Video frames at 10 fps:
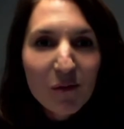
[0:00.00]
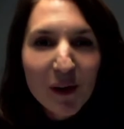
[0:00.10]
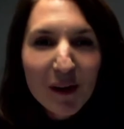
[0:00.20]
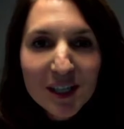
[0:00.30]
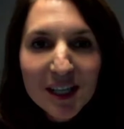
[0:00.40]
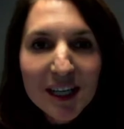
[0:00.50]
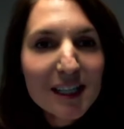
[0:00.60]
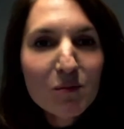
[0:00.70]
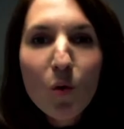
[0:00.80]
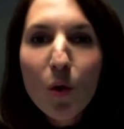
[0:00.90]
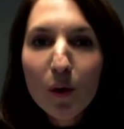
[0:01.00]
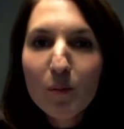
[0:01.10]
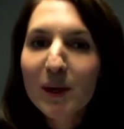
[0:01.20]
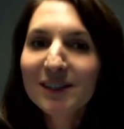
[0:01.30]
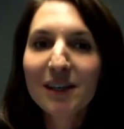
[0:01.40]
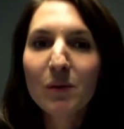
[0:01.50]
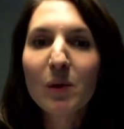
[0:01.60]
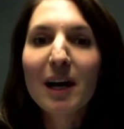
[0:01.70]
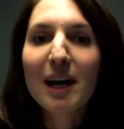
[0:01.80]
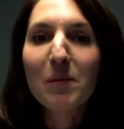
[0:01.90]
5G is more robust and
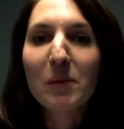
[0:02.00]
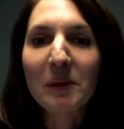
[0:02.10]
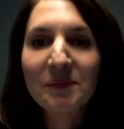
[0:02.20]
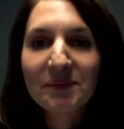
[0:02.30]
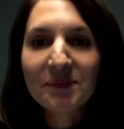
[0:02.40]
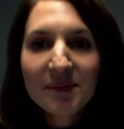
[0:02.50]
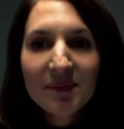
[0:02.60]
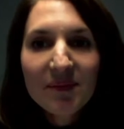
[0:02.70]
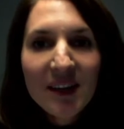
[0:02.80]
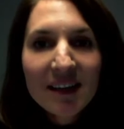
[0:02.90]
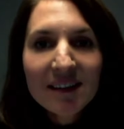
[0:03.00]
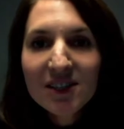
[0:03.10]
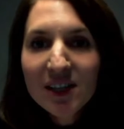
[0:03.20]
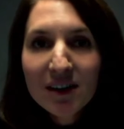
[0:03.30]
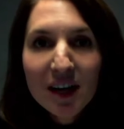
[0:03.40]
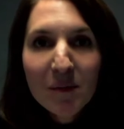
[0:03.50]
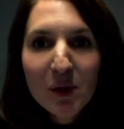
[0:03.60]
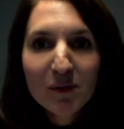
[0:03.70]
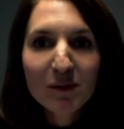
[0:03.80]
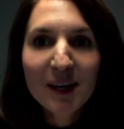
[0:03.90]
reliable. The sheer number
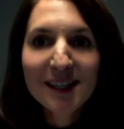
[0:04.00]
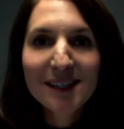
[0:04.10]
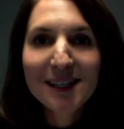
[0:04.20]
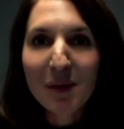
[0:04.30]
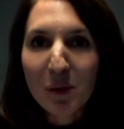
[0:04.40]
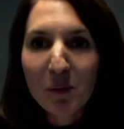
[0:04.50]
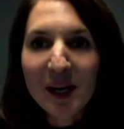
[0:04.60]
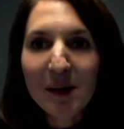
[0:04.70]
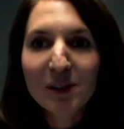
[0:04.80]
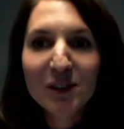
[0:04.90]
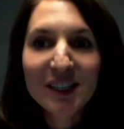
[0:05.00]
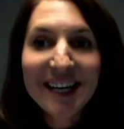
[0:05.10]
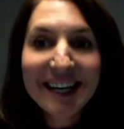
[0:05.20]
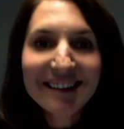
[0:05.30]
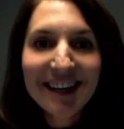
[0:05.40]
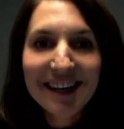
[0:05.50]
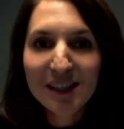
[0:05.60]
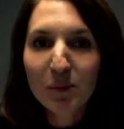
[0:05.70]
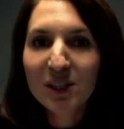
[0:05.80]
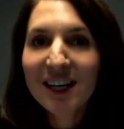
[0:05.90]
of devices that we'll be able to connect has
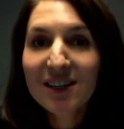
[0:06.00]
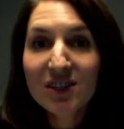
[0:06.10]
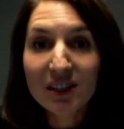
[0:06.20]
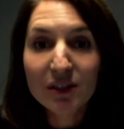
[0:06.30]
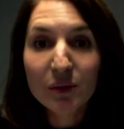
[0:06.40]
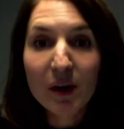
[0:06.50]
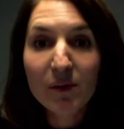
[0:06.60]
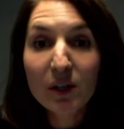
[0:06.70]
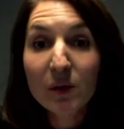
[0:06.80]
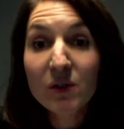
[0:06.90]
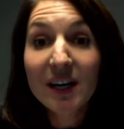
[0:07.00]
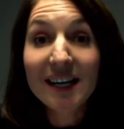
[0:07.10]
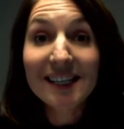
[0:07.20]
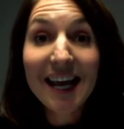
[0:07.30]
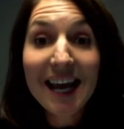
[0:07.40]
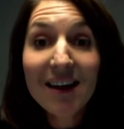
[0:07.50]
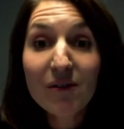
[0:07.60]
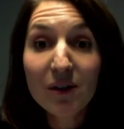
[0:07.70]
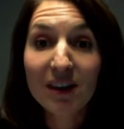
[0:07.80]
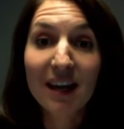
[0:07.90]
the potential to revolutionize
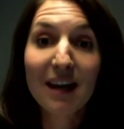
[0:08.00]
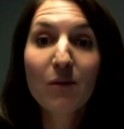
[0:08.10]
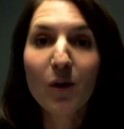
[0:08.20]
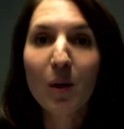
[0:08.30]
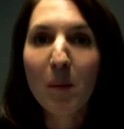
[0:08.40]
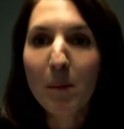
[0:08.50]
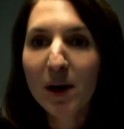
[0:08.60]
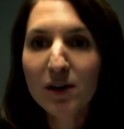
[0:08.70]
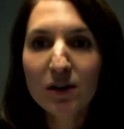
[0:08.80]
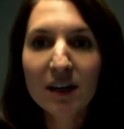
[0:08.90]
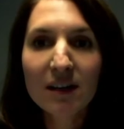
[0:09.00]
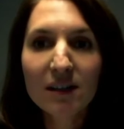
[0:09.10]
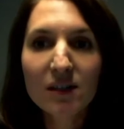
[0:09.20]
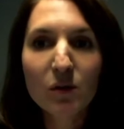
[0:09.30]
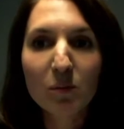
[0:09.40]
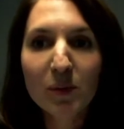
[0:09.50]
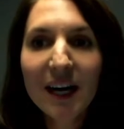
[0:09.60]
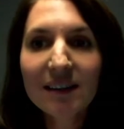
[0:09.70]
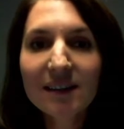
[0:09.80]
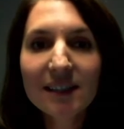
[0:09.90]
everything from modern industrial
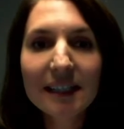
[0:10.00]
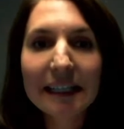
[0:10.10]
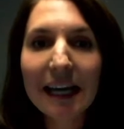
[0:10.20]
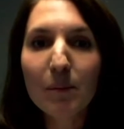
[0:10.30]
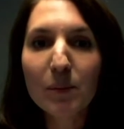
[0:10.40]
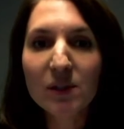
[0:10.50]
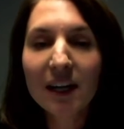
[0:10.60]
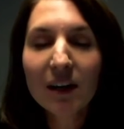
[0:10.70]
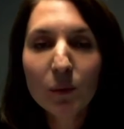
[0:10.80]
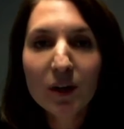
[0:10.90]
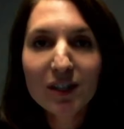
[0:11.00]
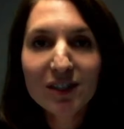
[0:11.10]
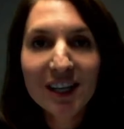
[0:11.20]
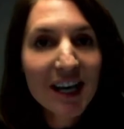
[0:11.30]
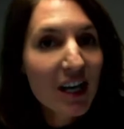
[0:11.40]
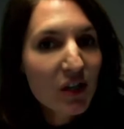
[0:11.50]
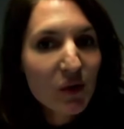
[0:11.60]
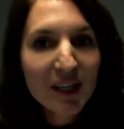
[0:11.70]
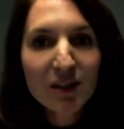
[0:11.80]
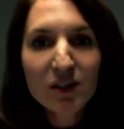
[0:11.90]
practices and campus networks to
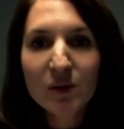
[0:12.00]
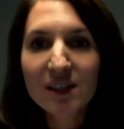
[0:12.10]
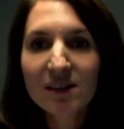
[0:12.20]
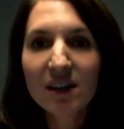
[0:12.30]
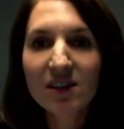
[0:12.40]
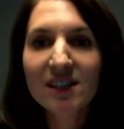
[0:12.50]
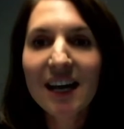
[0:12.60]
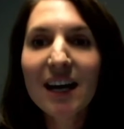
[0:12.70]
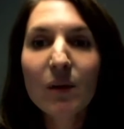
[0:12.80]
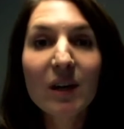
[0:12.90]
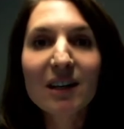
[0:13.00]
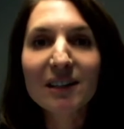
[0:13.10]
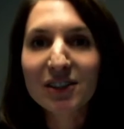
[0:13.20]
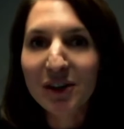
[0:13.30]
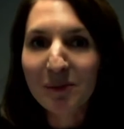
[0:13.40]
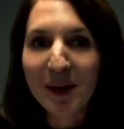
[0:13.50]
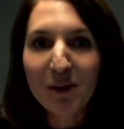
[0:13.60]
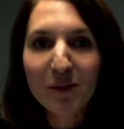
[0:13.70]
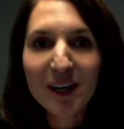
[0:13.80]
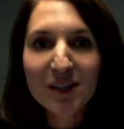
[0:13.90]
industries such as agriculture and
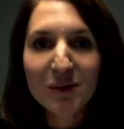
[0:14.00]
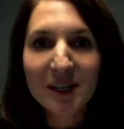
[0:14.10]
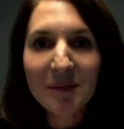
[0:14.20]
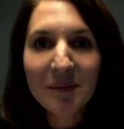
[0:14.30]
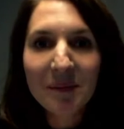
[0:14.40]
manufacturing.